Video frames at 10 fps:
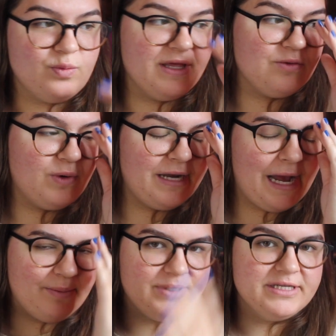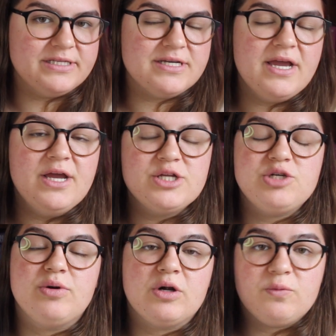with what happened
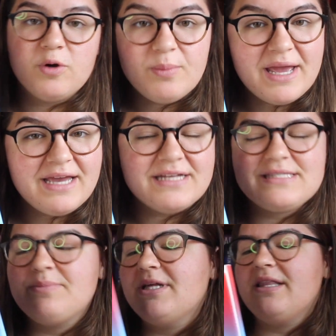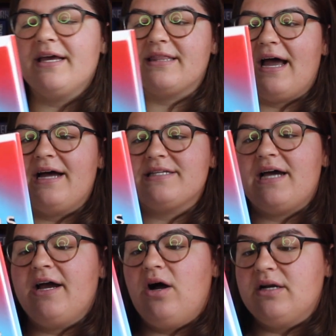to her roommate, something like that.
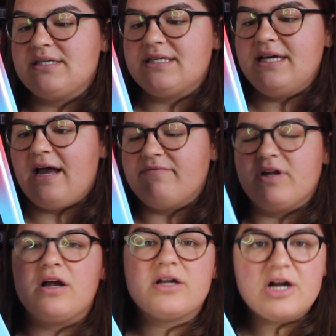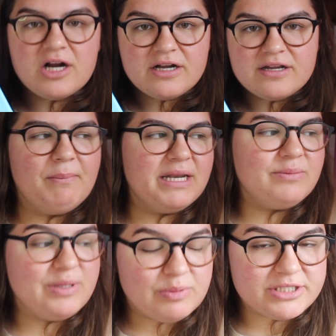I honestly have not heard
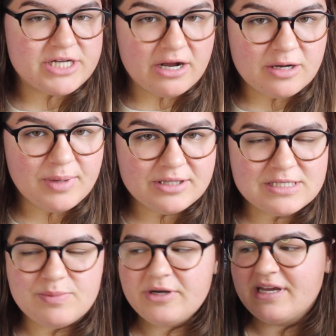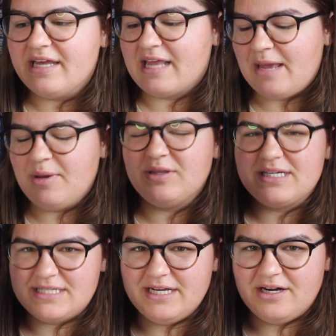many people talk about this book. It came out
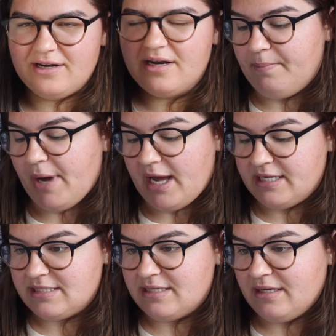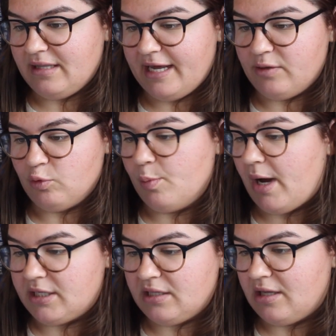this year, but like
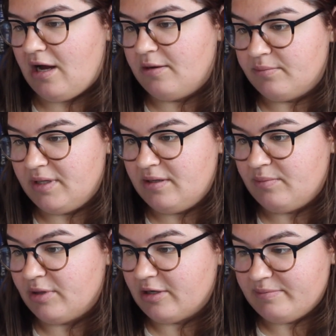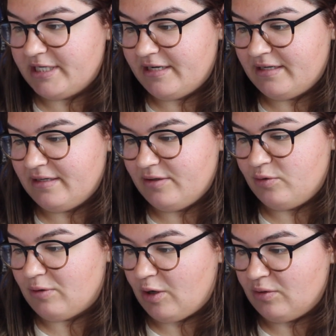Ruman Alam blurbed it, who
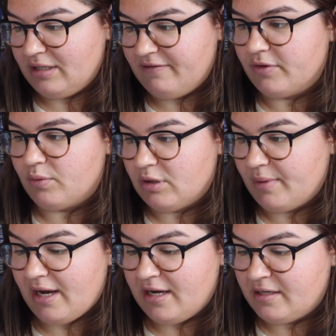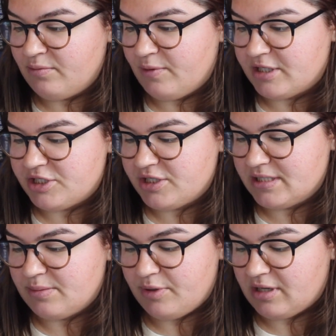wrote Leave the World Behind, which
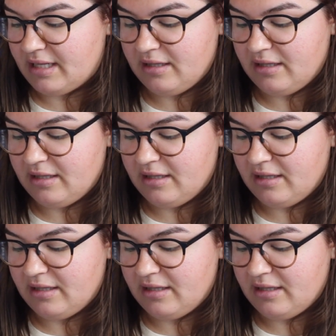is a book I